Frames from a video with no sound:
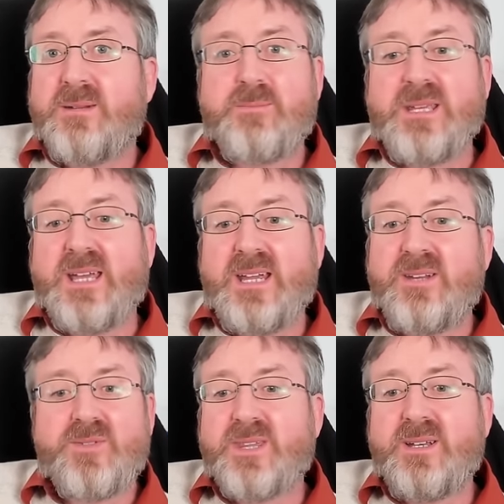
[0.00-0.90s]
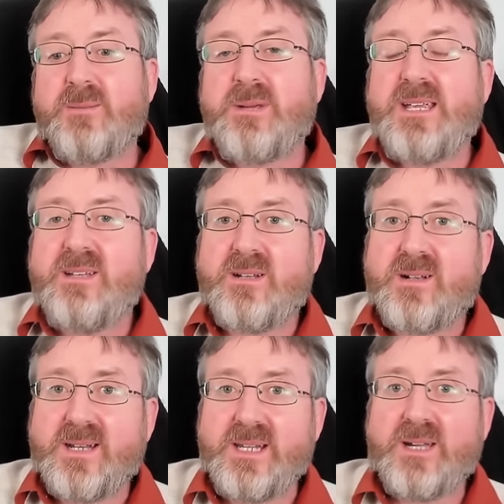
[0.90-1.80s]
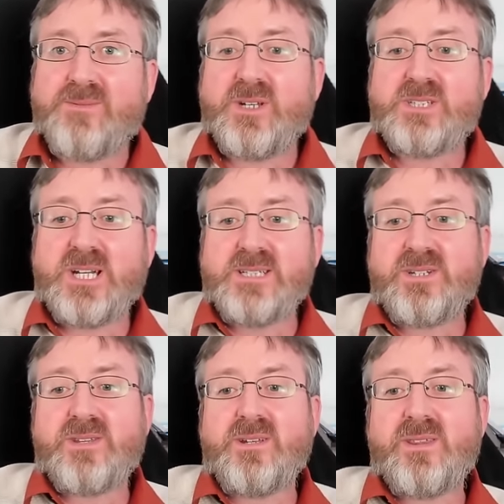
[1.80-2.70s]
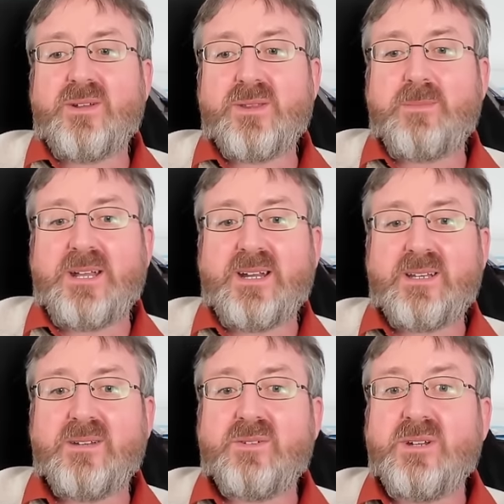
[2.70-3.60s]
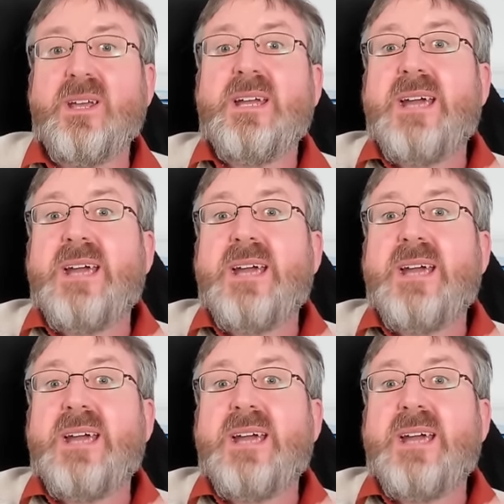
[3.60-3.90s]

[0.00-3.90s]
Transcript: behaves independently of the changes in sunspot activity.